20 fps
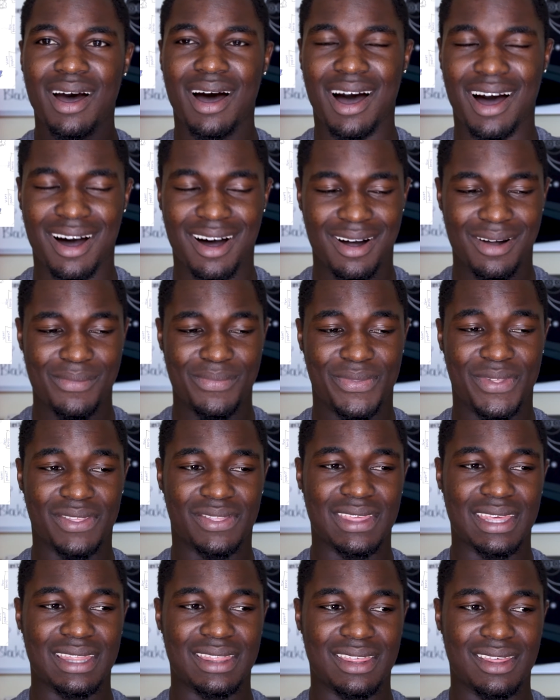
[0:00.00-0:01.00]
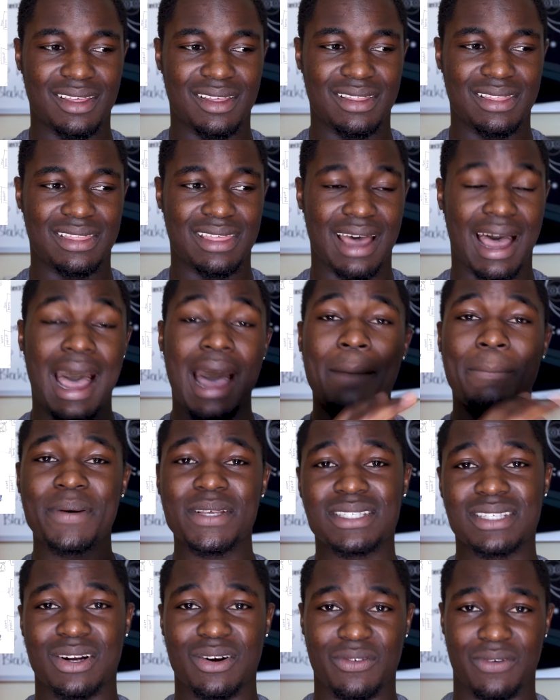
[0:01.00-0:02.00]
The
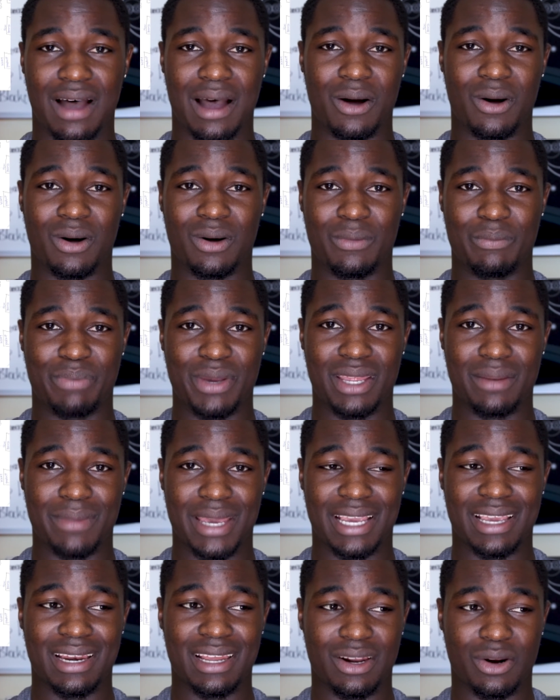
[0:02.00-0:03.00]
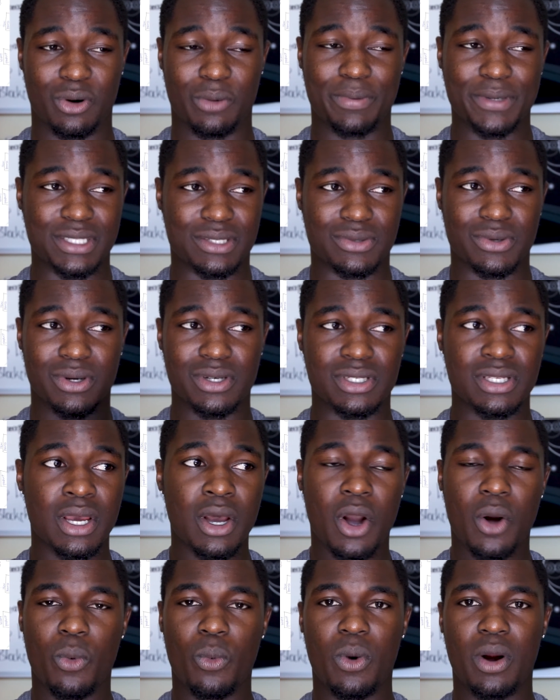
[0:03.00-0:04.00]
opposite of making it open source
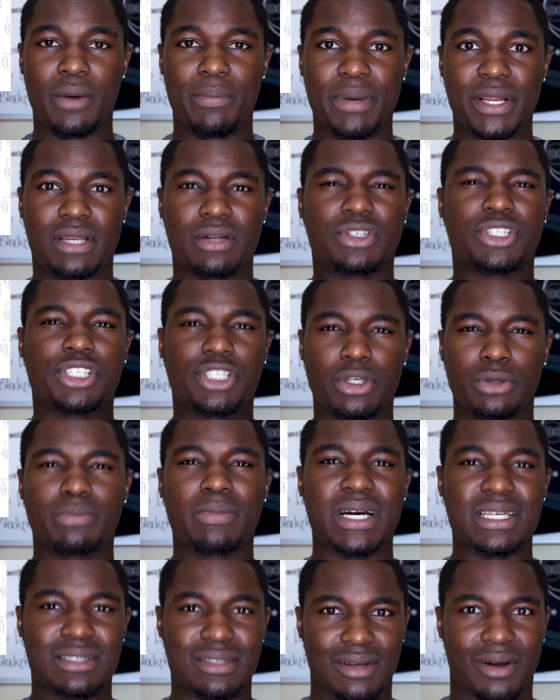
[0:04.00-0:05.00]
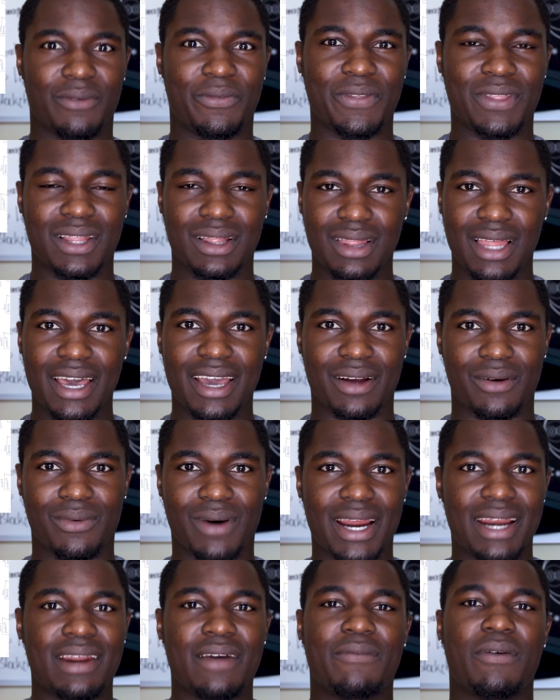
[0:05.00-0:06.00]
would be to shoot myself in the leg, right?